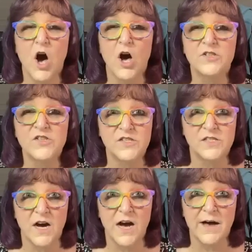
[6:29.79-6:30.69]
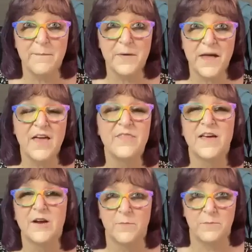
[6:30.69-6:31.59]
I'll stop and
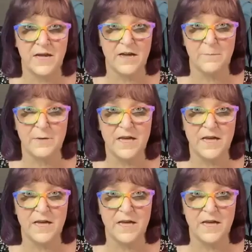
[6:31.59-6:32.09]
then I'll pick up